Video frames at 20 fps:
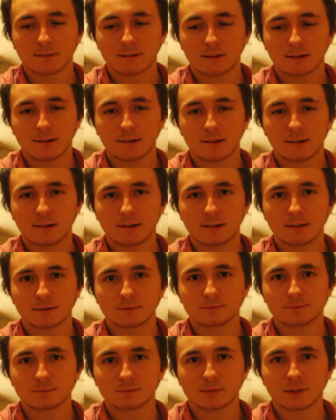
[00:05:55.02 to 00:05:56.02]
Uh,
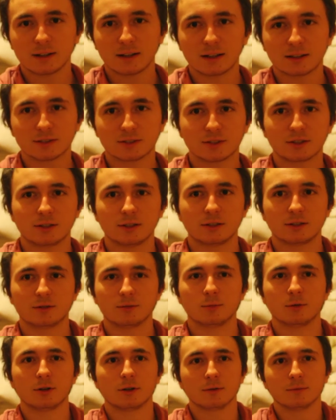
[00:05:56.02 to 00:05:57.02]
yeah, I'll see you
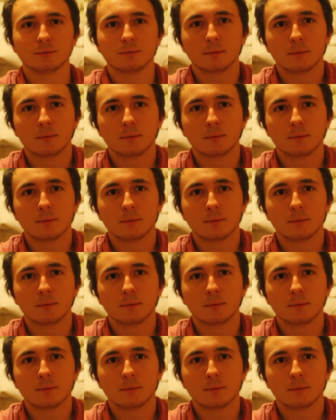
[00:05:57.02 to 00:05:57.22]
tomorrow.